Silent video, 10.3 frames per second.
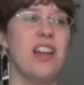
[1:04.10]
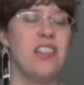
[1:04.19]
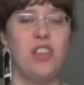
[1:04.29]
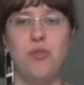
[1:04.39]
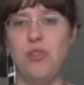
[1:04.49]
I
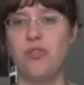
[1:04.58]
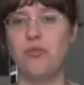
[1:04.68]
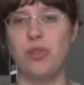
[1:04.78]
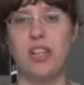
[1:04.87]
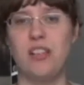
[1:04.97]
think you
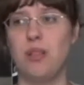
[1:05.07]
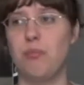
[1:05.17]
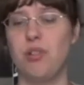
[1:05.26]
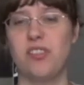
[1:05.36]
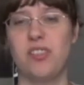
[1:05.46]
can read the
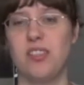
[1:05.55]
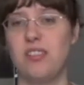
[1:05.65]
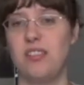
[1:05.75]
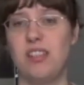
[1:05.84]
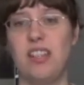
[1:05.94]
books
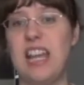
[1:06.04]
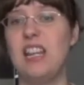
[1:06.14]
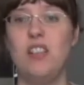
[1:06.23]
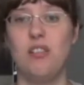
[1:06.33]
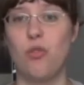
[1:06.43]
in, in
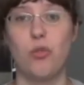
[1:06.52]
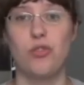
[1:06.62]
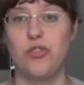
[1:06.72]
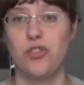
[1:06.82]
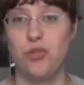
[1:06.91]
any
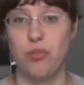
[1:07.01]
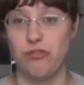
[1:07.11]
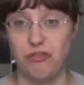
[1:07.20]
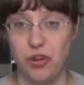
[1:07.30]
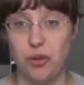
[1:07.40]
order you
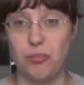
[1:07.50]
prefer,